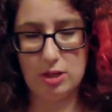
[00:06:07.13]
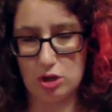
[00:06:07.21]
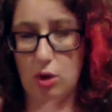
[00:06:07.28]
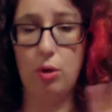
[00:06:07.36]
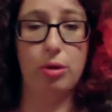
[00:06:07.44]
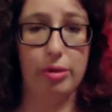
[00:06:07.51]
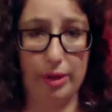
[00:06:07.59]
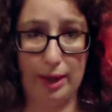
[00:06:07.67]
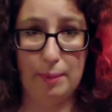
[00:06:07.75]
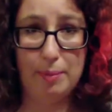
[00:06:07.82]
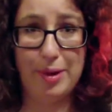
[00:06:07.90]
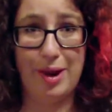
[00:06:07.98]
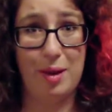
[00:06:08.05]
It's a whole
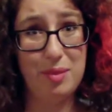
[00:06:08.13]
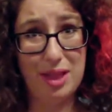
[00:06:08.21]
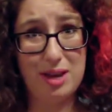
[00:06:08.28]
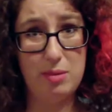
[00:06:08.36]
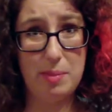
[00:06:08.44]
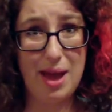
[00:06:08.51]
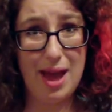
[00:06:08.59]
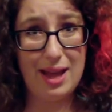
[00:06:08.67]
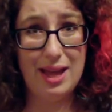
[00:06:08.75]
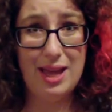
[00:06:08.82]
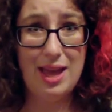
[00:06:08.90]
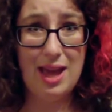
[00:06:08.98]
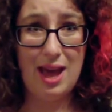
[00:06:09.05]
thing, but I'm glad to be back.